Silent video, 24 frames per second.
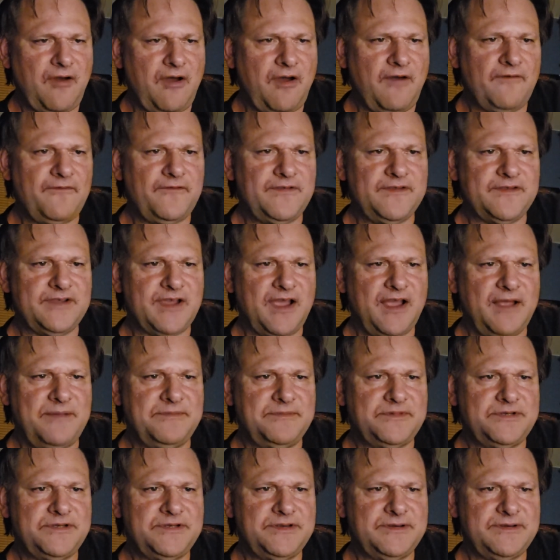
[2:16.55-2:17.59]

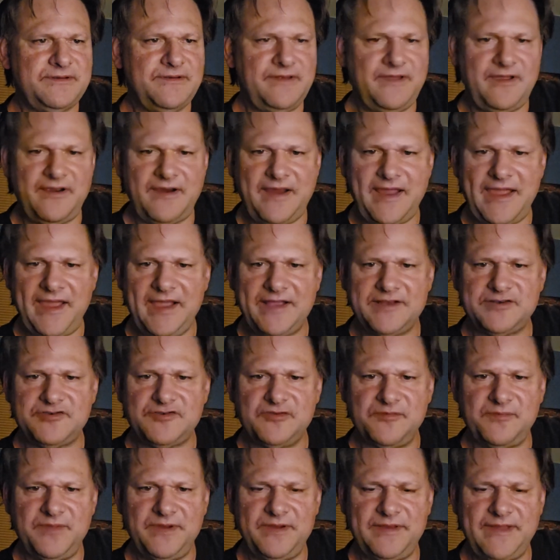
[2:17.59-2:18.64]
oftentimes their
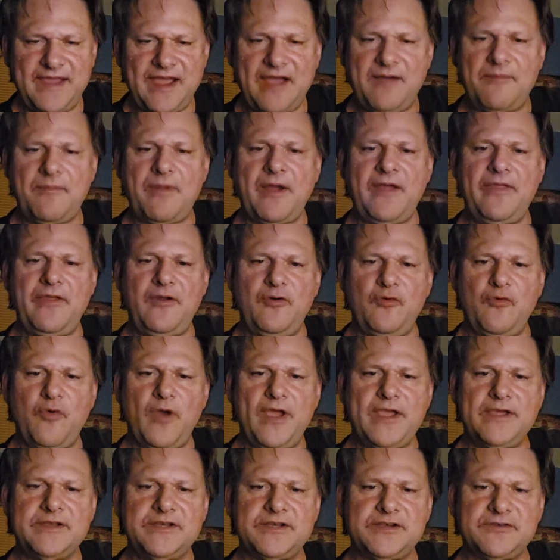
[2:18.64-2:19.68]
hands would be down by their
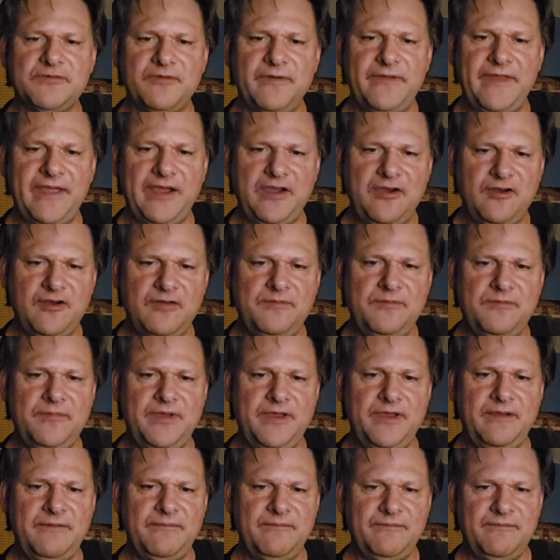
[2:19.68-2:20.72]
waist when they could
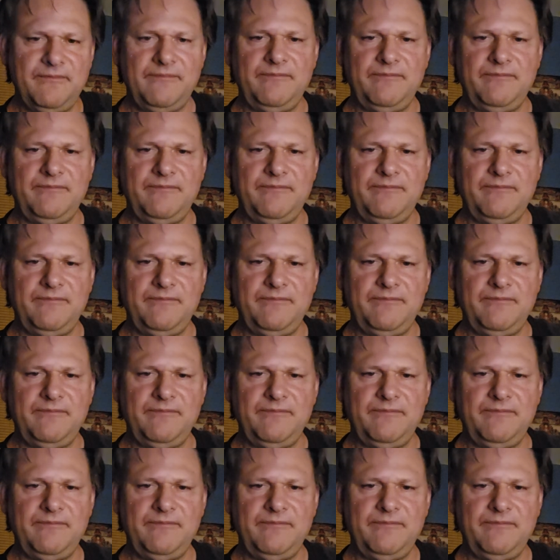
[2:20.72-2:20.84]
be.